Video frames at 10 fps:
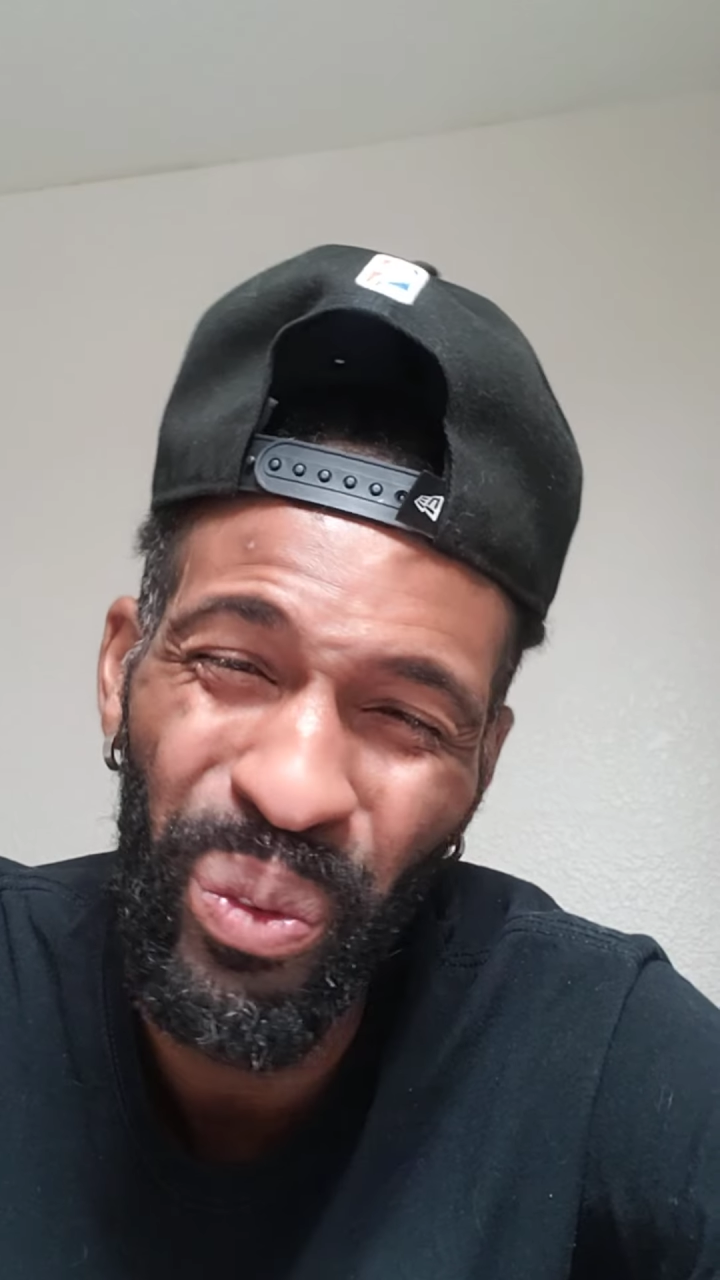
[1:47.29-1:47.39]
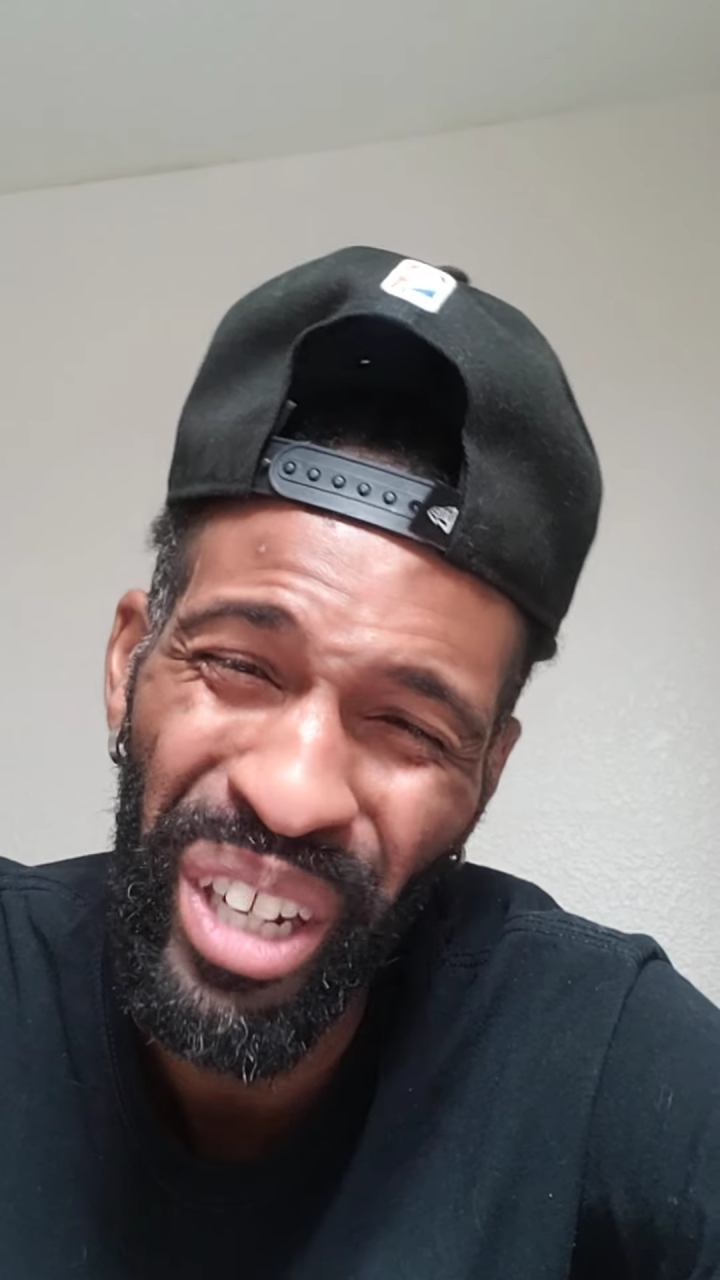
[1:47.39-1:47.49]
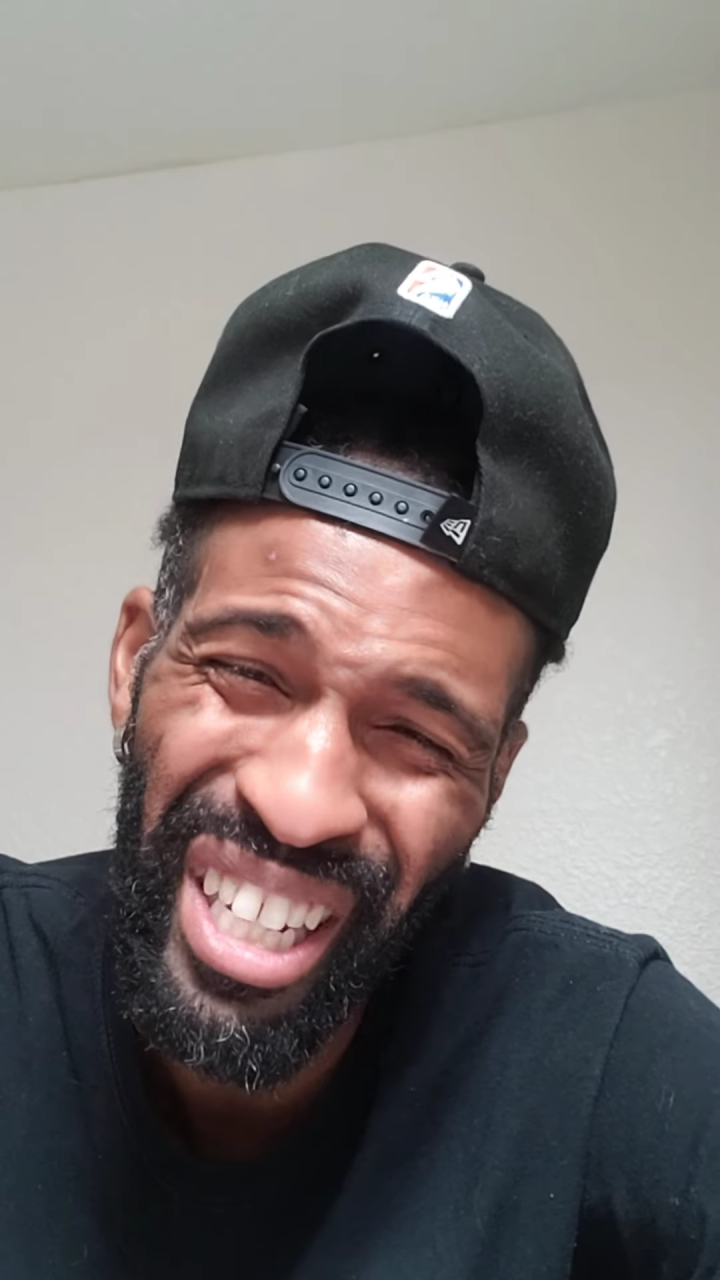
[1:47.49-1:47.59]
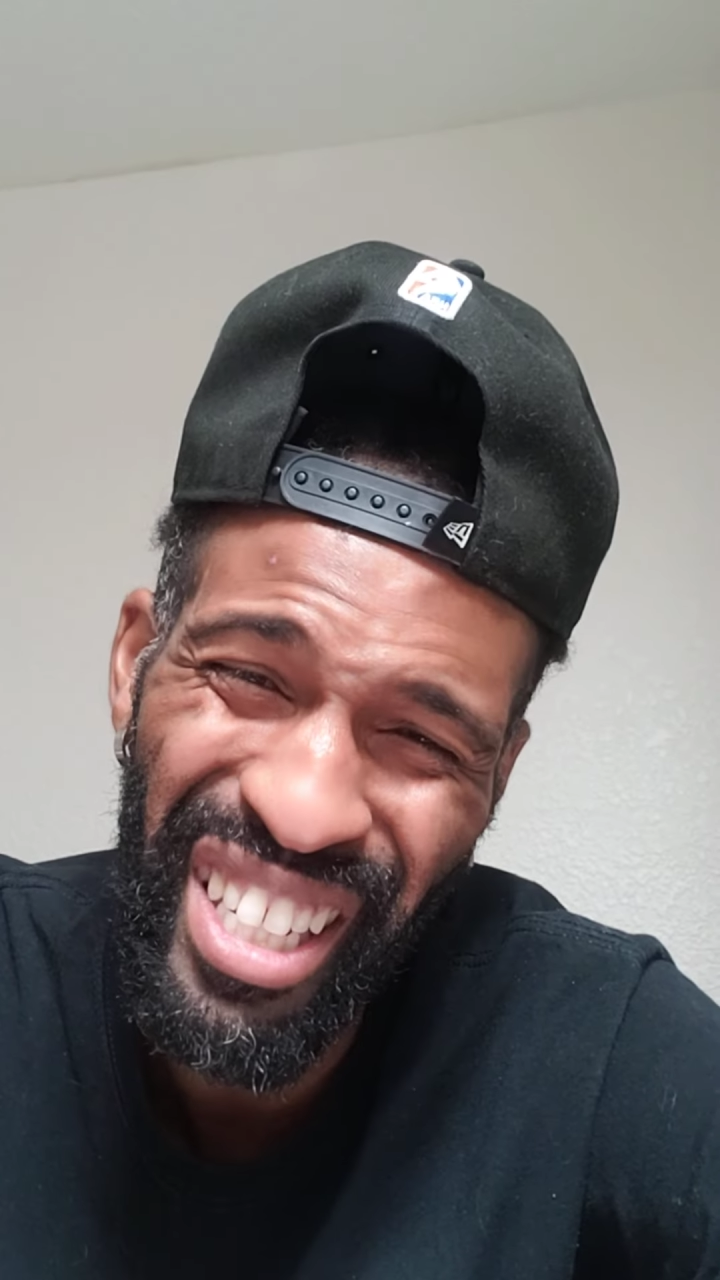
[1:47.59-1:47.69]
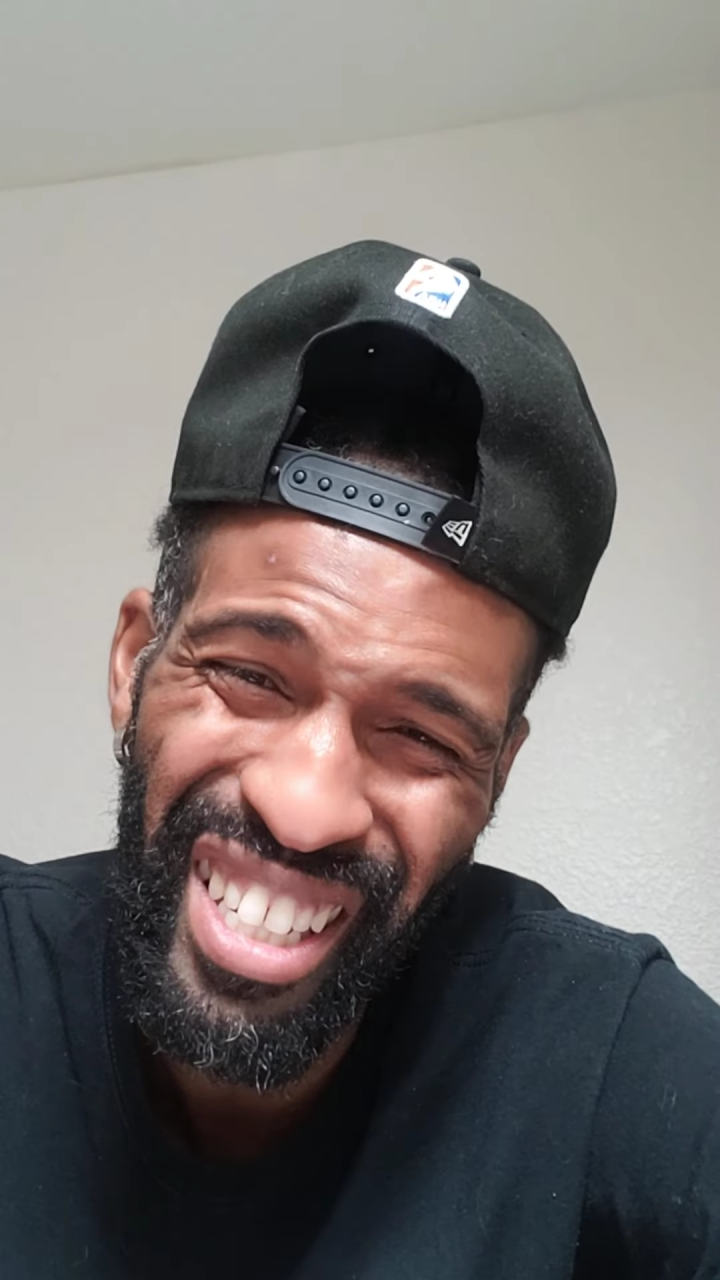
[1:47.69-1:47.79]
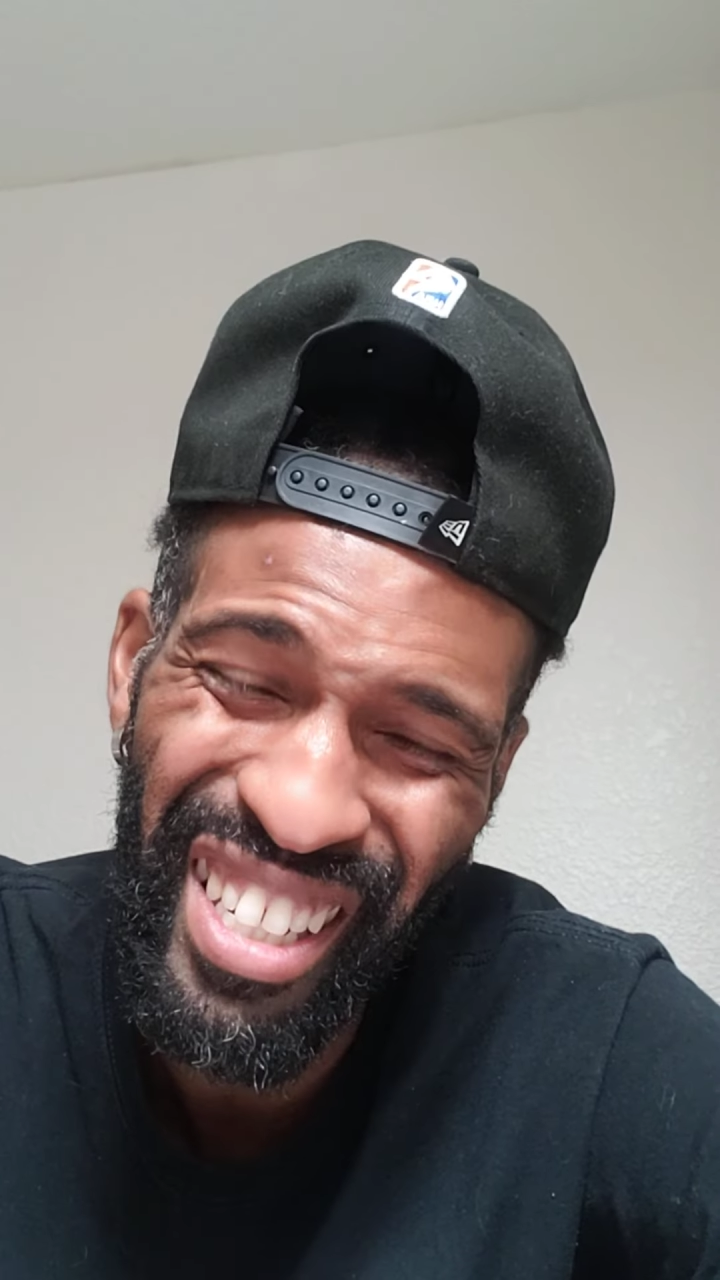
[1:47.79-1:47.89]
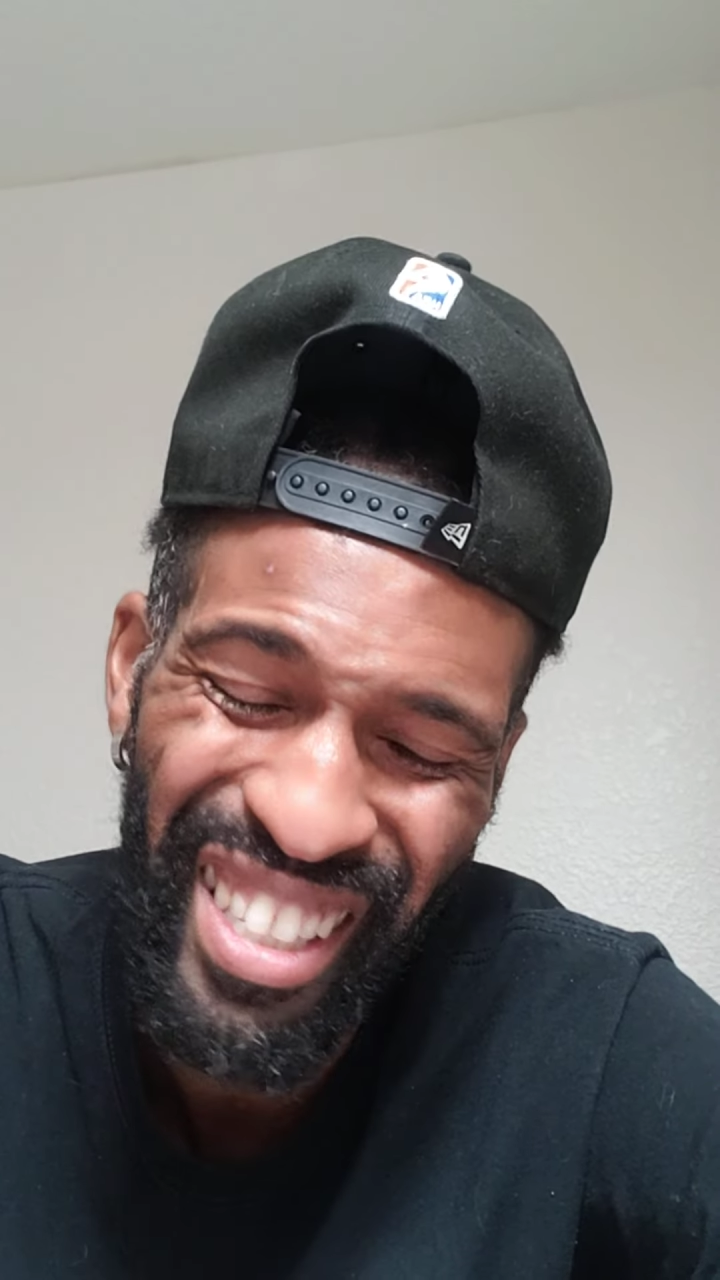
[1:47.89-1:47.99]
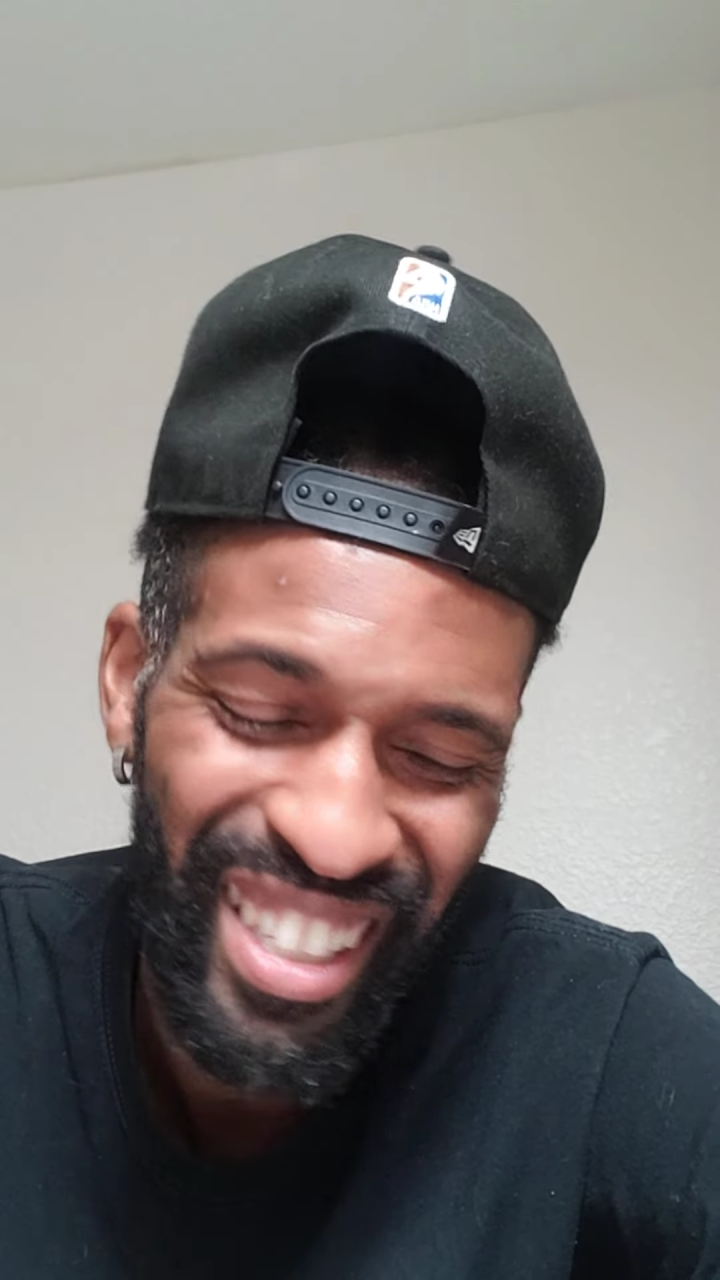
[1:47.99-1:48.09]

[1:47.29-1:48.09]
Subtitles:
What?